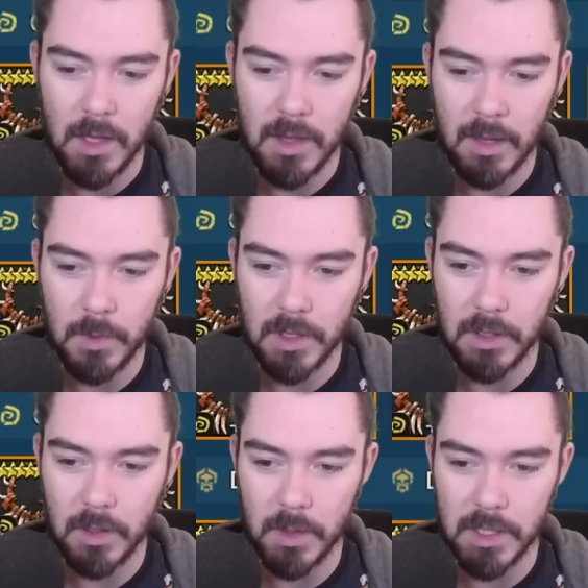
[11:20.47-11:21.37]
Then we're going
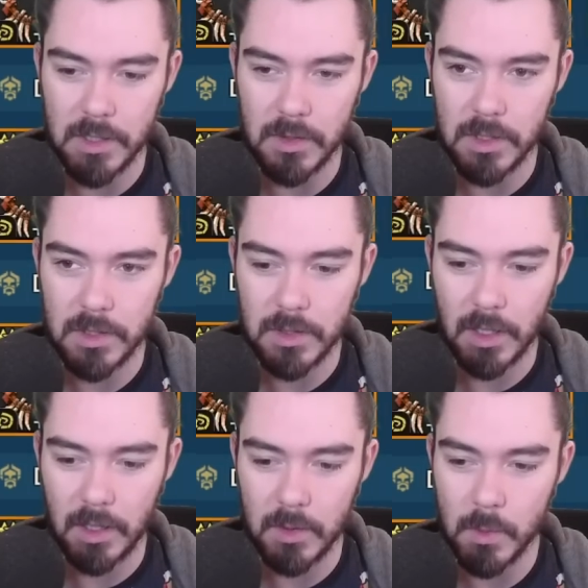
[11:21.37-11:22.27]
to go into just,
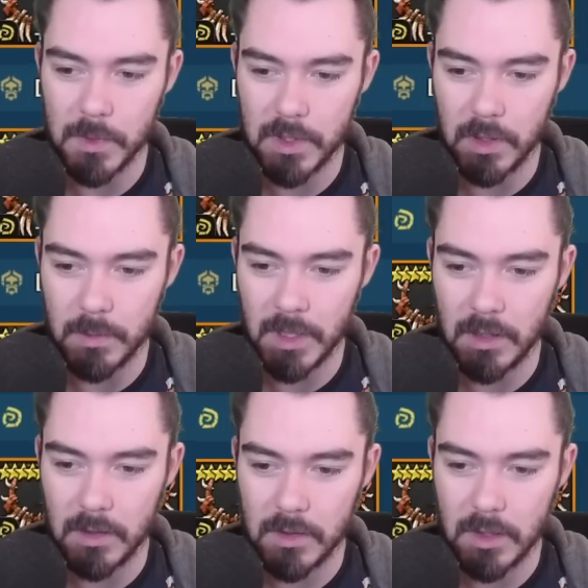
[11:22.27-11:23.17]
uh, oops, excuse
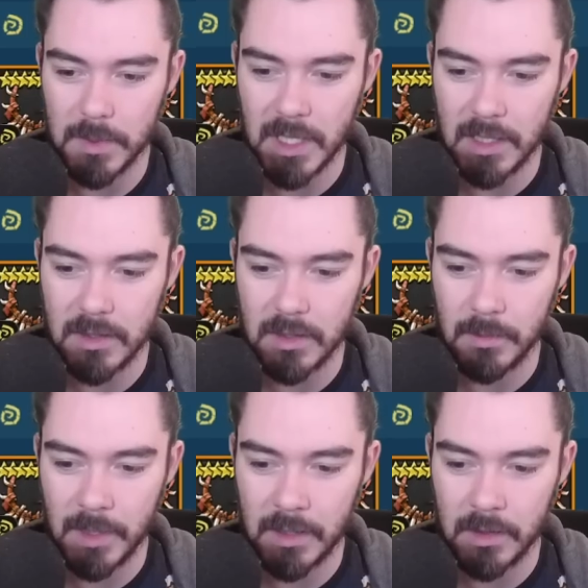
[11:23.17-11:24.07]
me, substats
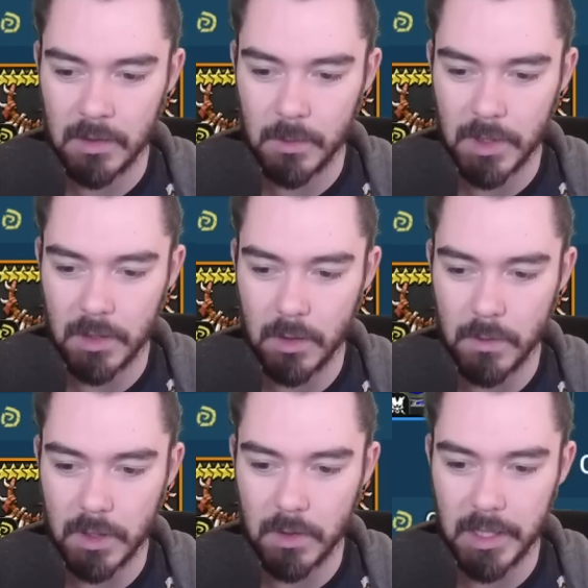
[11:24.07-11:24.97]
doesn't matter. We're going to go
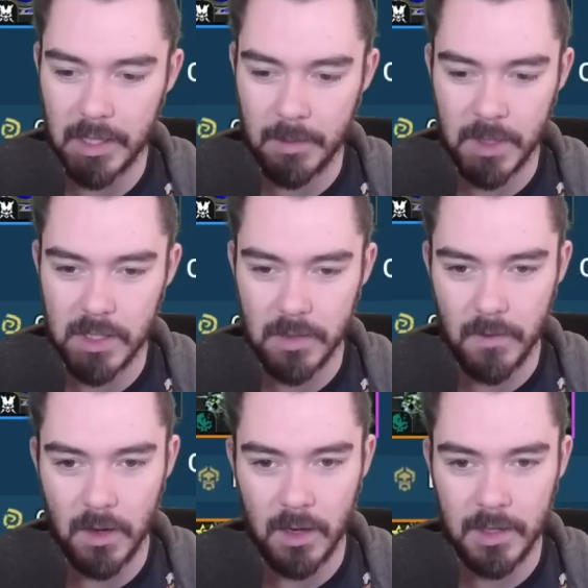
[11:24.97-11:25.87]
for crit damage
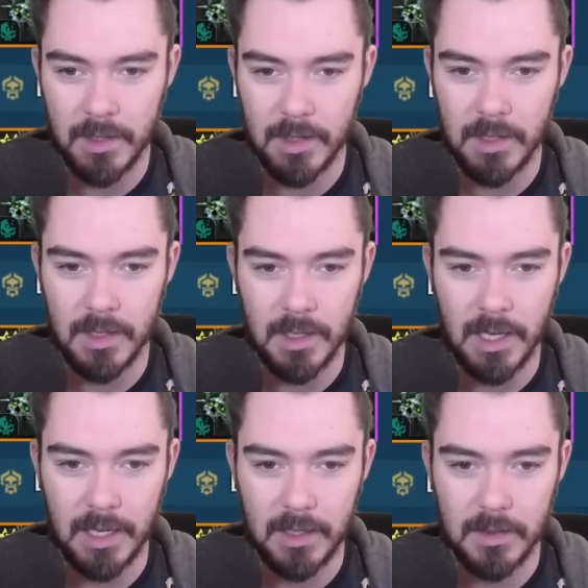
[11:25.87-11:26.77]
on the
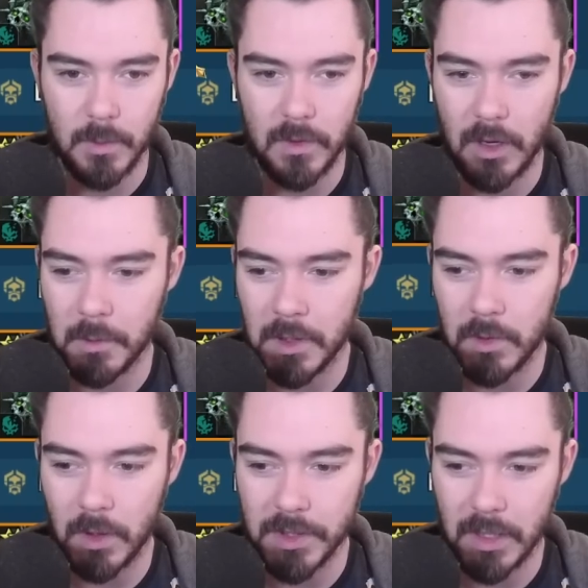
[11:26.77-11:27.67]
neck. We've got one
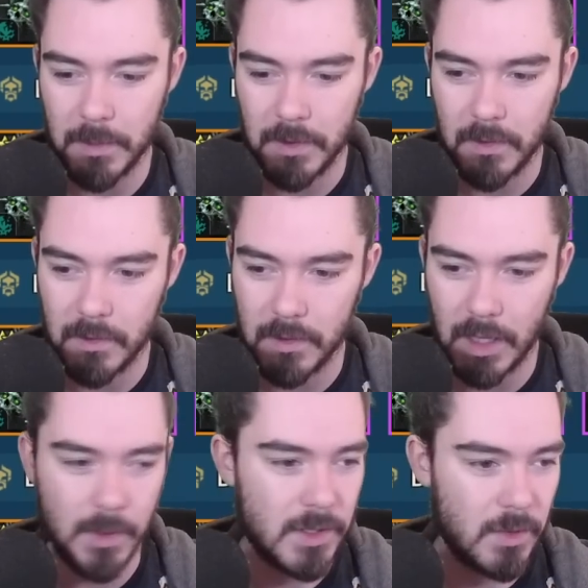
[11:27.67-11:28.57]
rolled up.
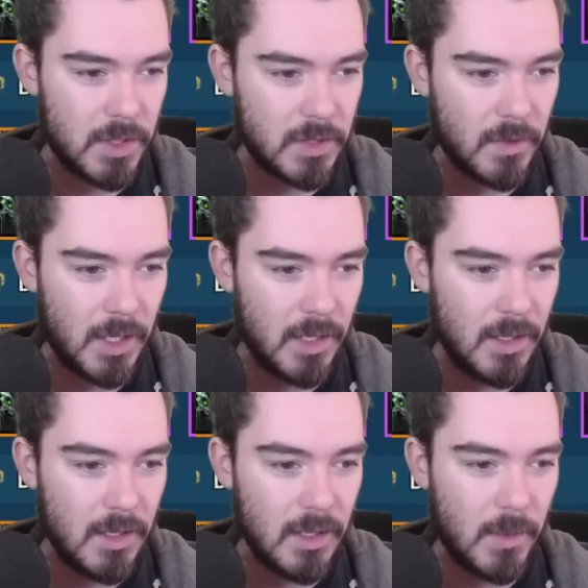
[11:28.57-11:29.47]
That will do just fine.
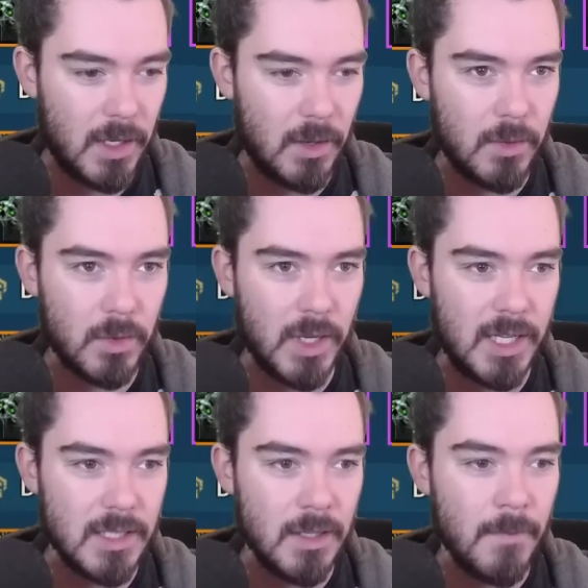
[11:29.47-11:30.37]
There we go.
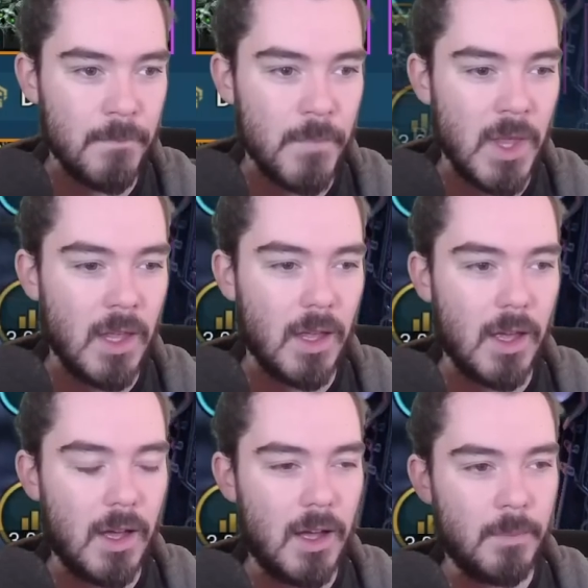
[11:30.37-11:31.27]
Great.
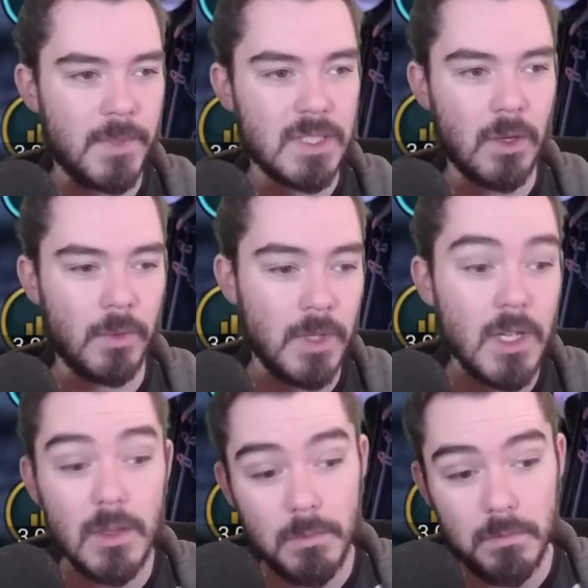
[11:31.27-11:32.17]
Um, so
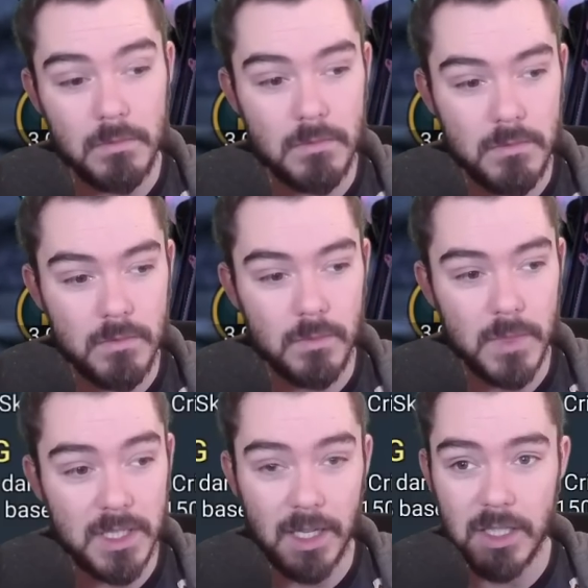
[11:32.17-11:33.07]

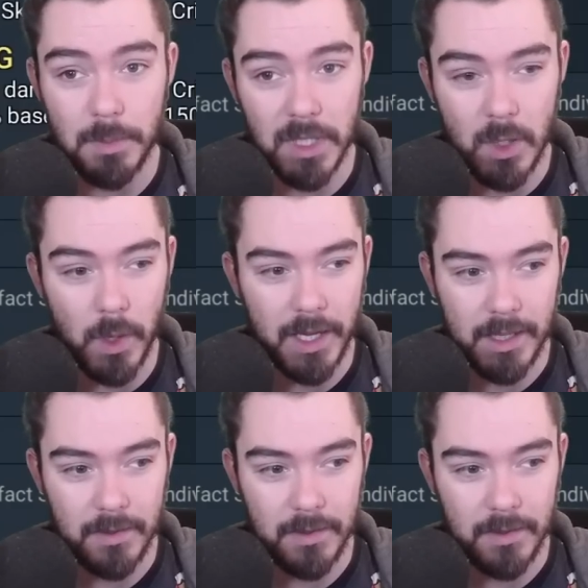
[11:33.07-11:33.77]
he's actually pretty quick.